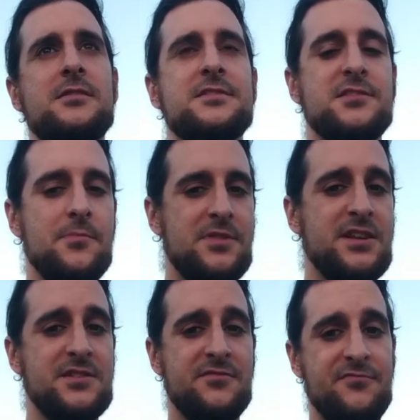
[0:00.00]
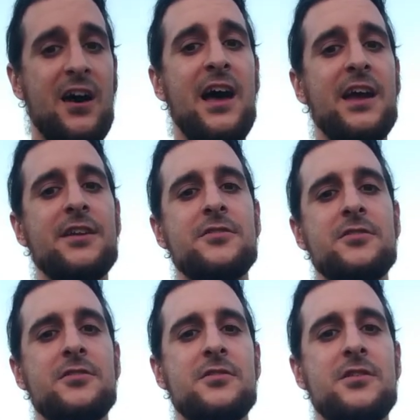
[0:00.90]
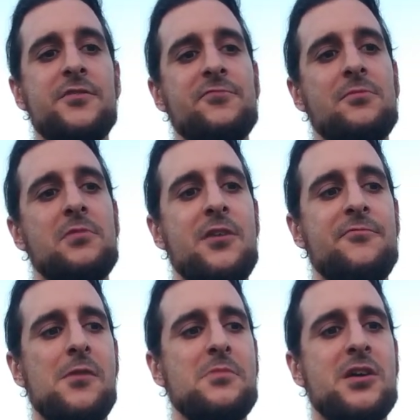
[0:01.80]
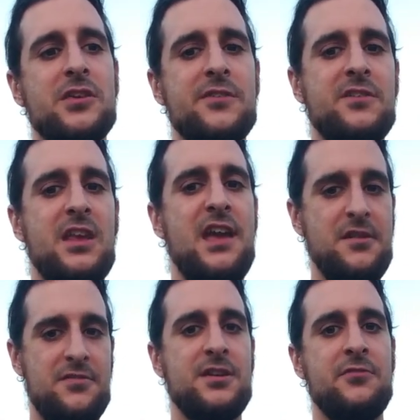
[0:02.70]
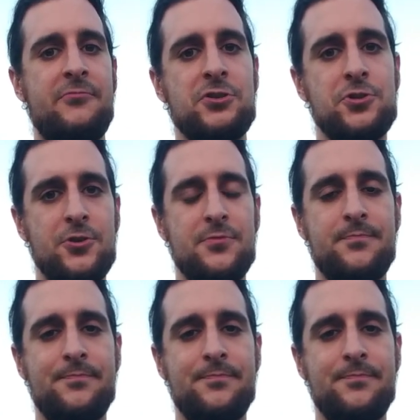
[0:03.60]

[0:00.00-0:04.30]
something divine if I'm not giving anything in return?